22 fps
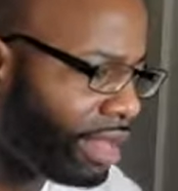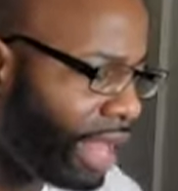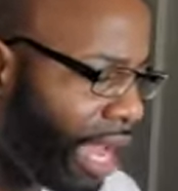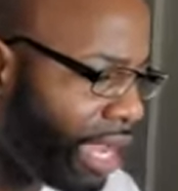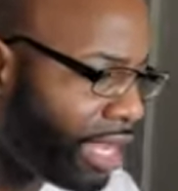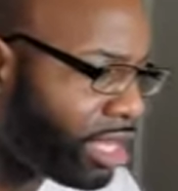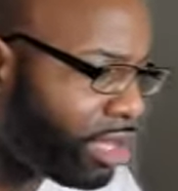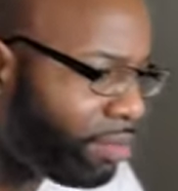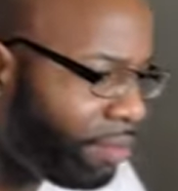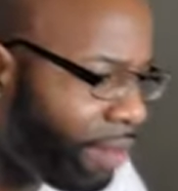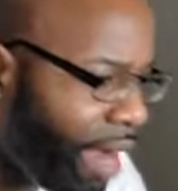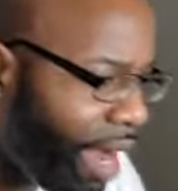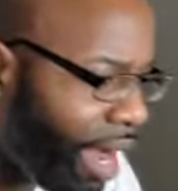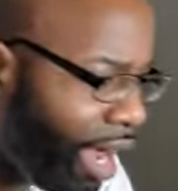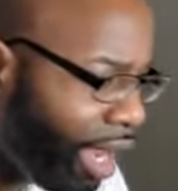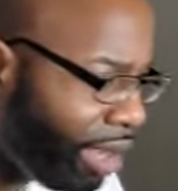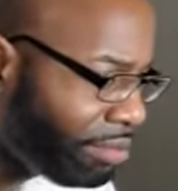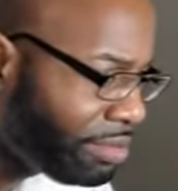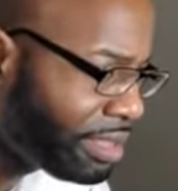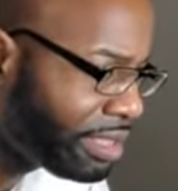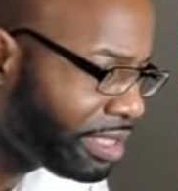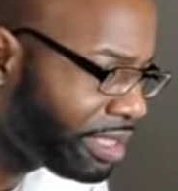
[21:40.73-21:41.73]
Thank you,
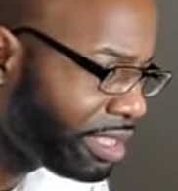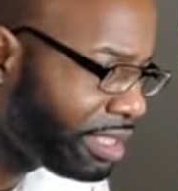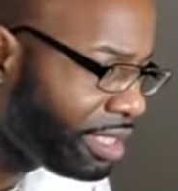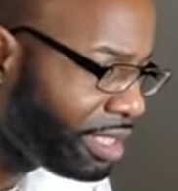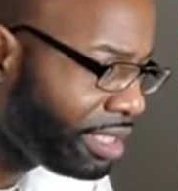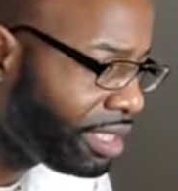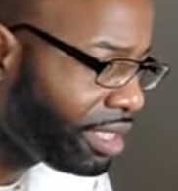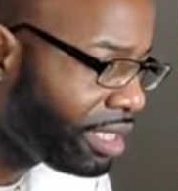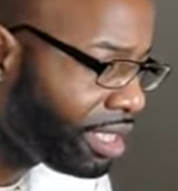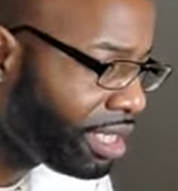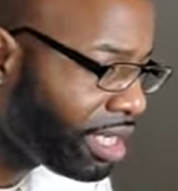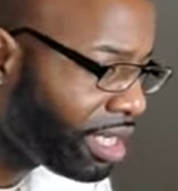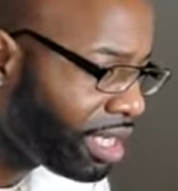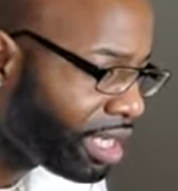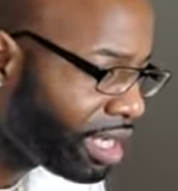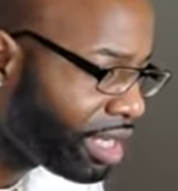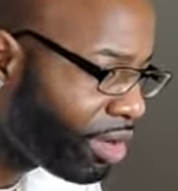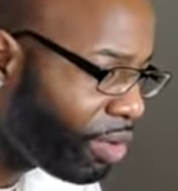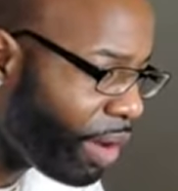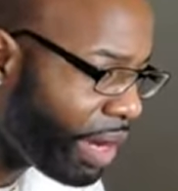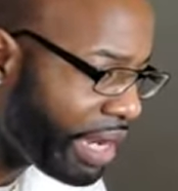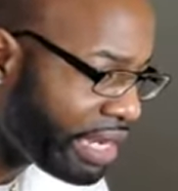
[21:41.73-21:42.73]
moms.
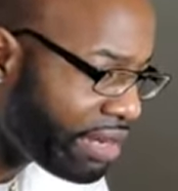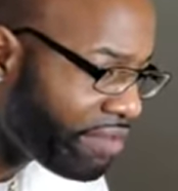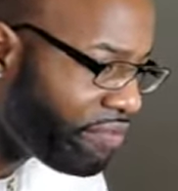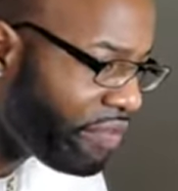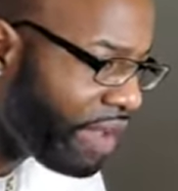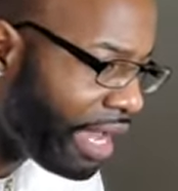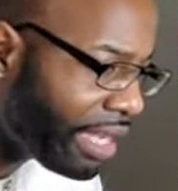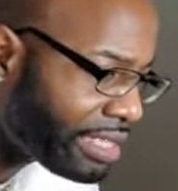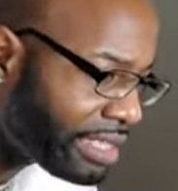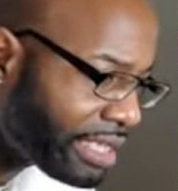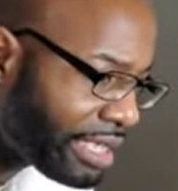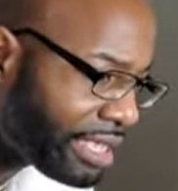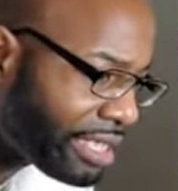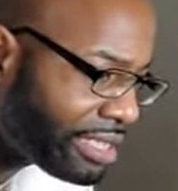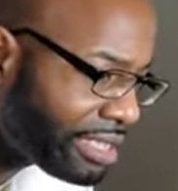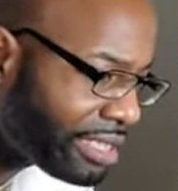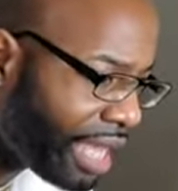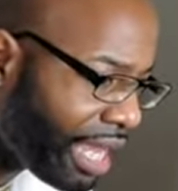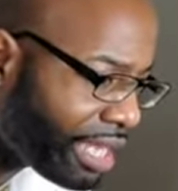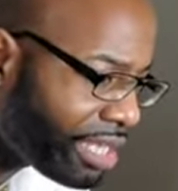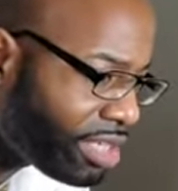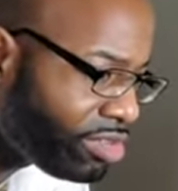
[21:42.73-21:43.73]
Queen Evangelist,
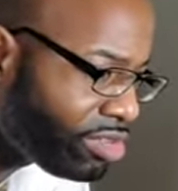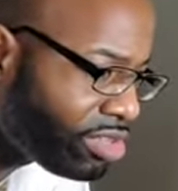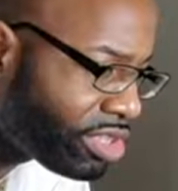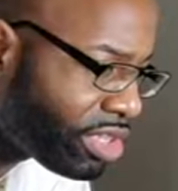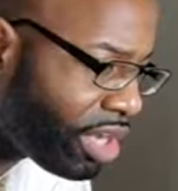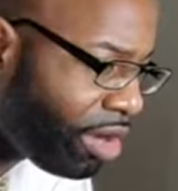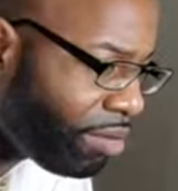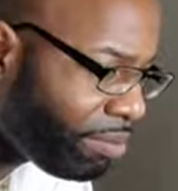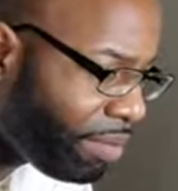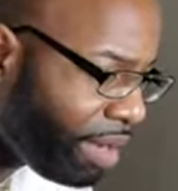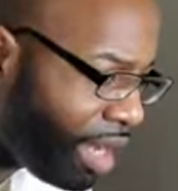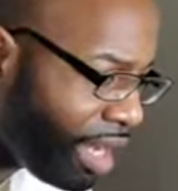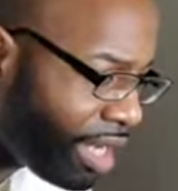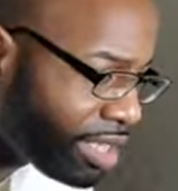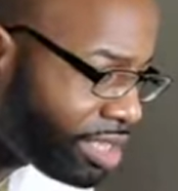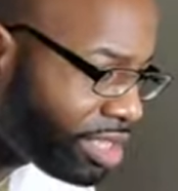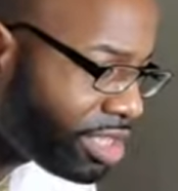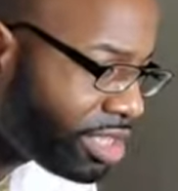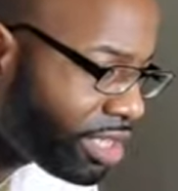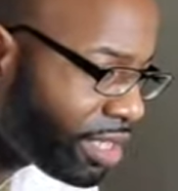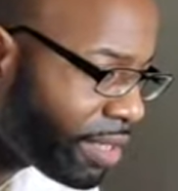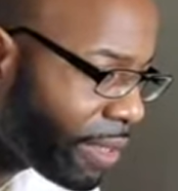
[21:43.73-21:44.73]
thank you so much.